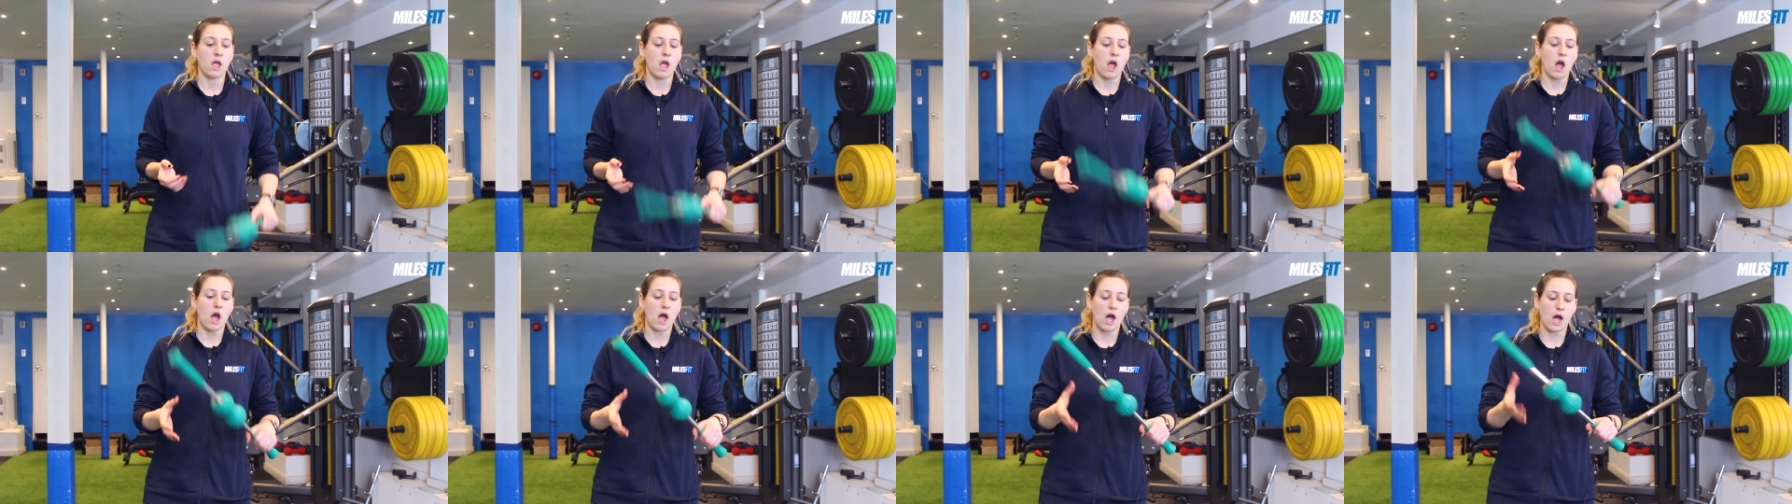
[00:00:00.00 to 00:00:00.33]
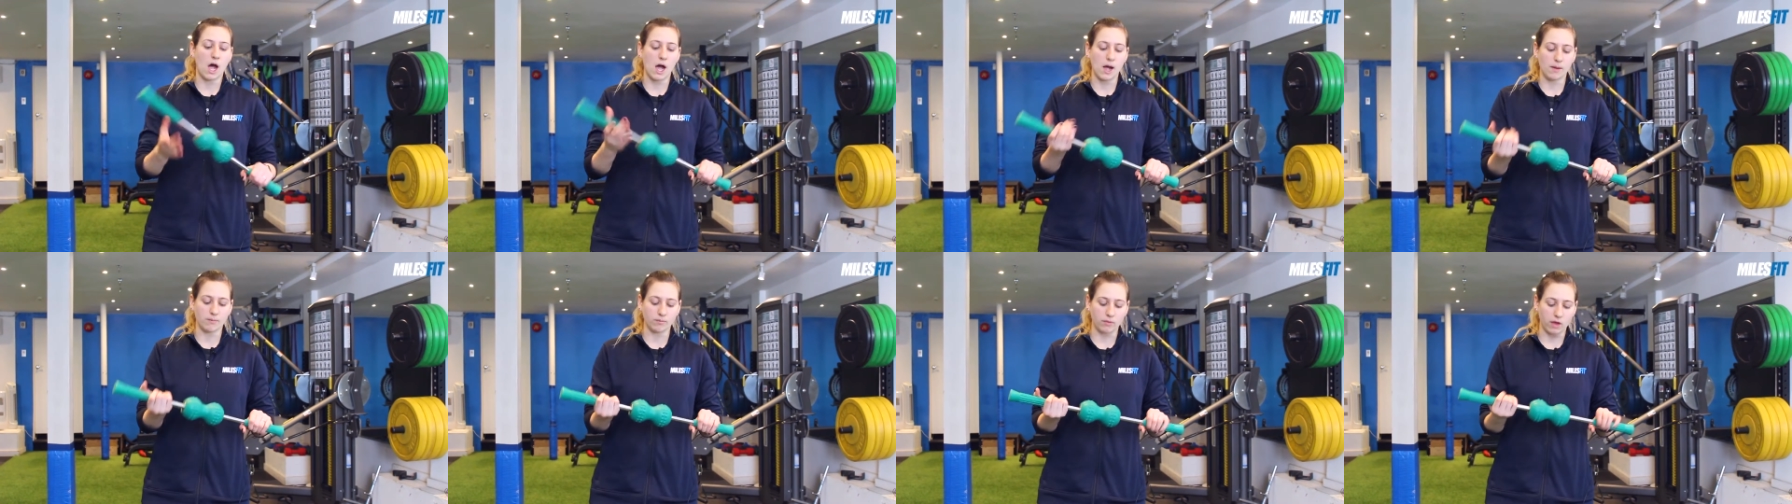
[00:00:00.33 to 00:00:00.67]

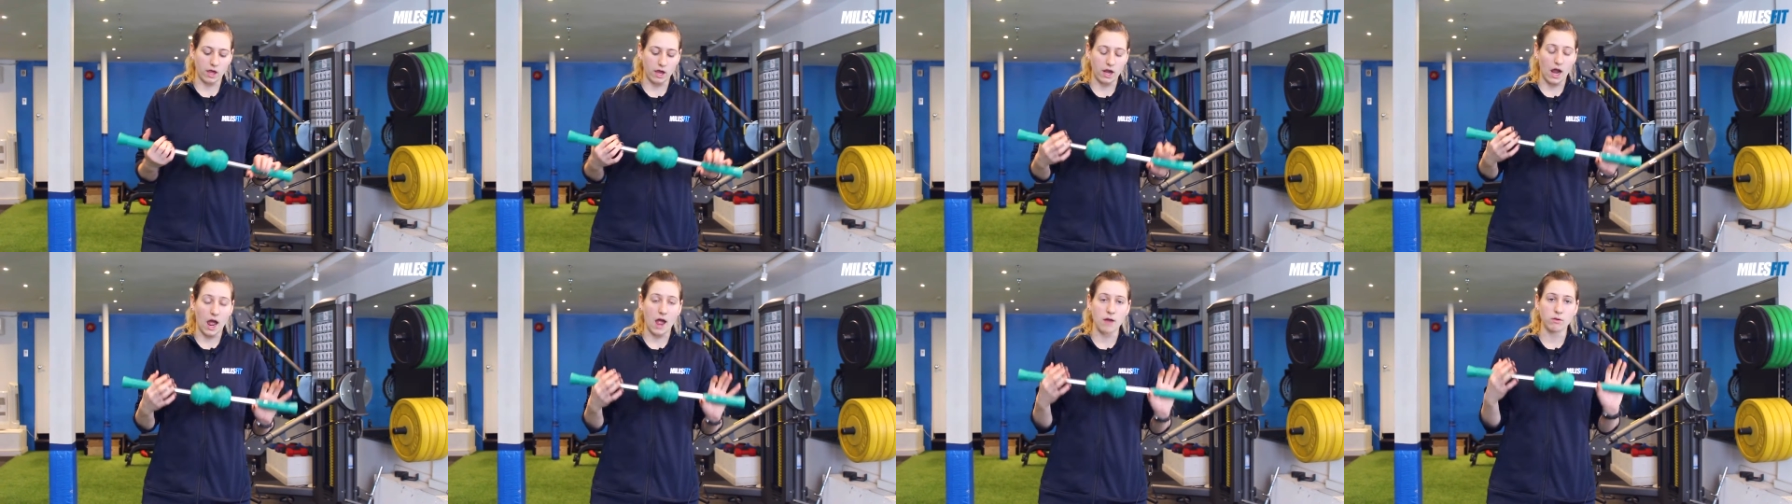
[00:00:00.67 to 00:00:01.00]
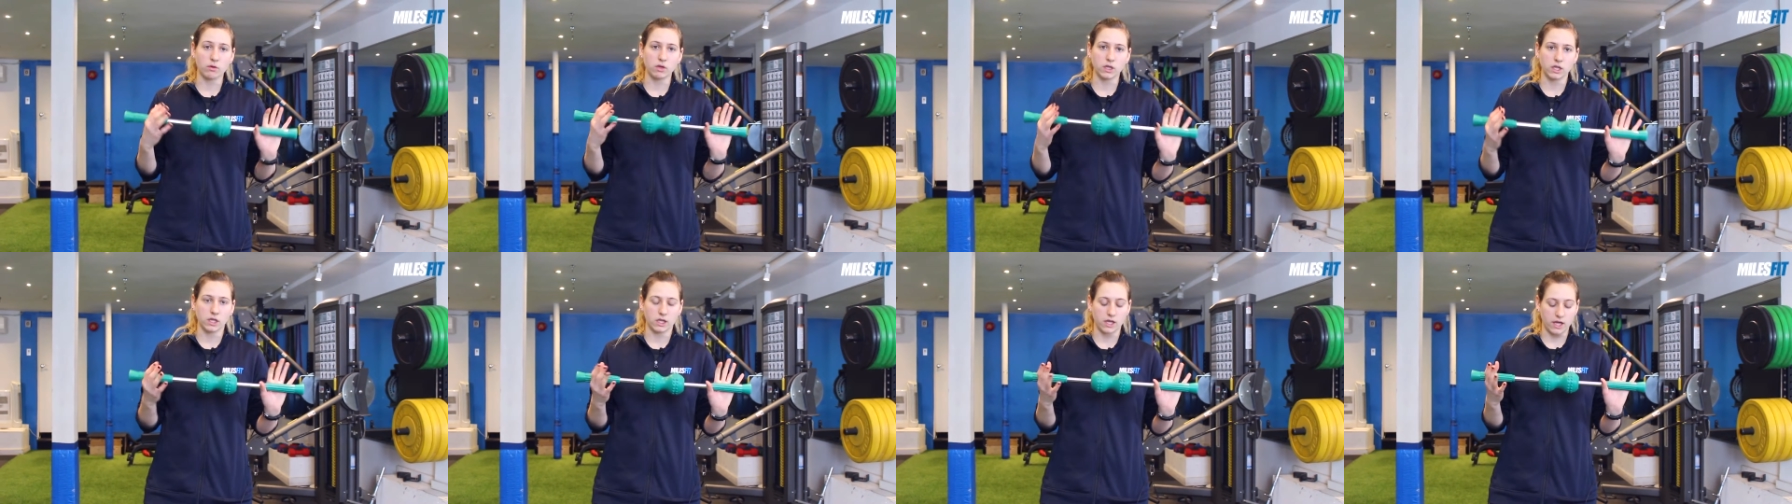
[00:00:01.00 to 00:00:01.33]
And I
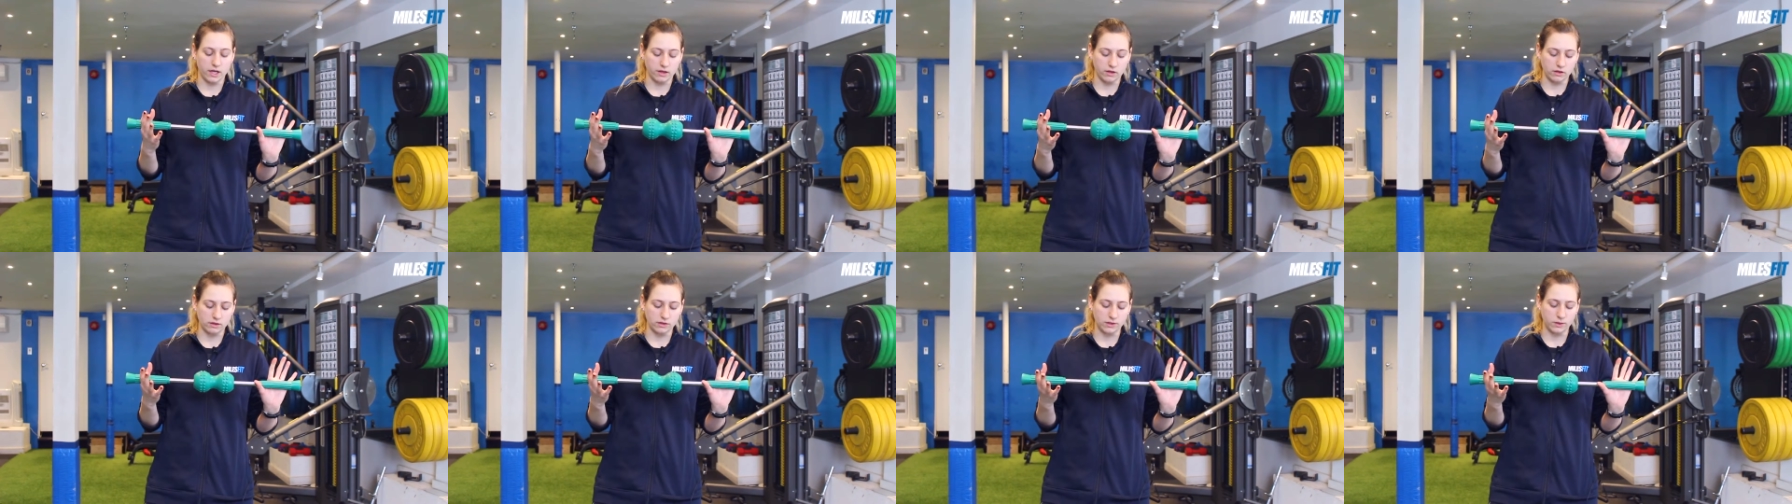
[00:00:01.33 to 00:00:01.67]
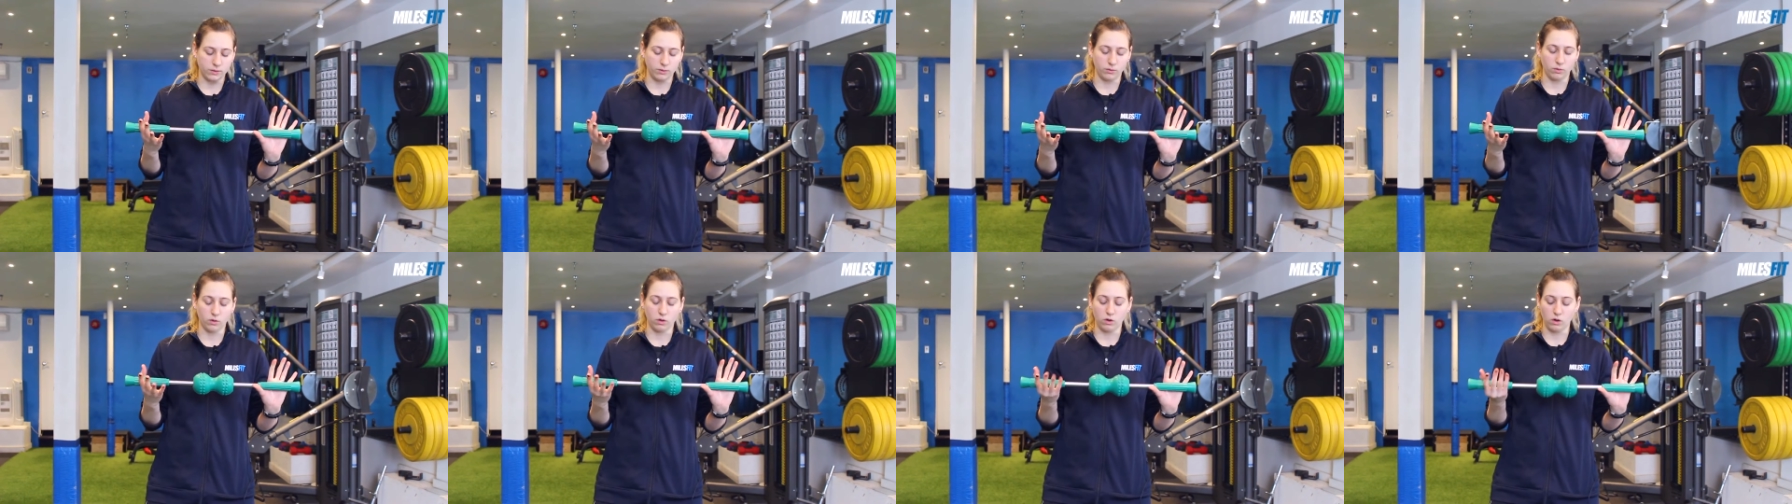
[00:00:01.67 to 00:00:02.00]
really like the
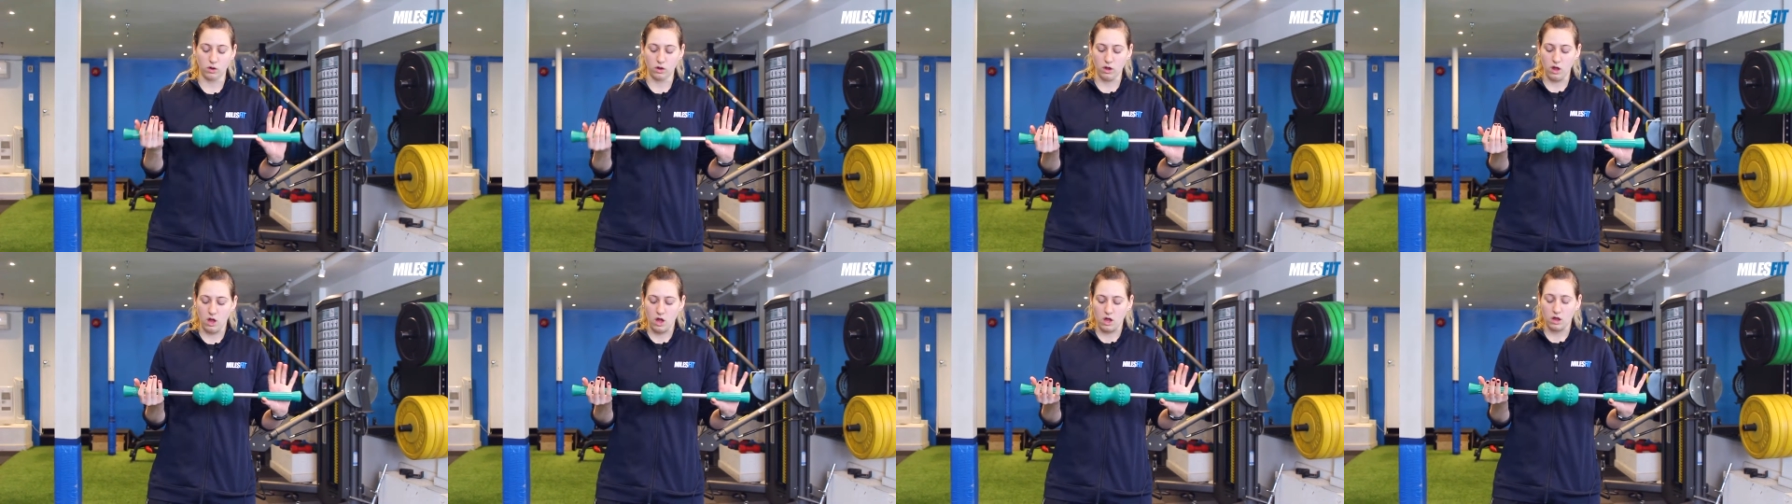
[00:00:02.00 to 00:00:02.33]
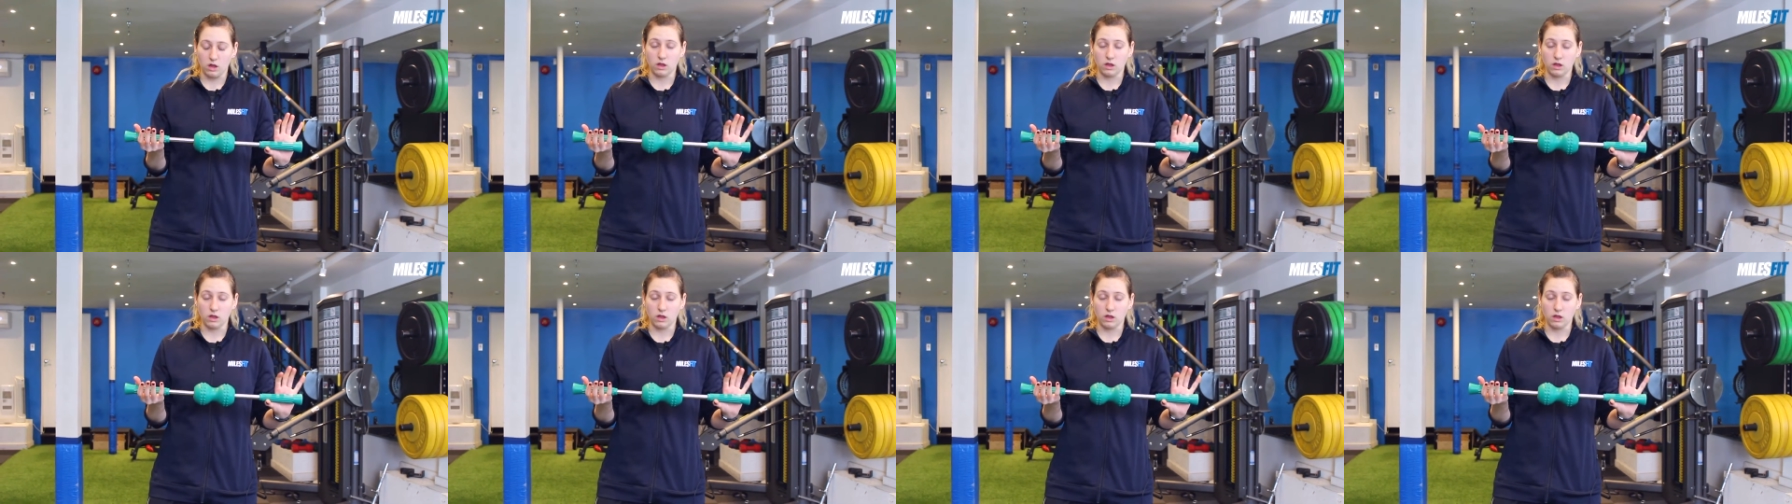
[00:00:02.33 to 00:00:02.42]
tool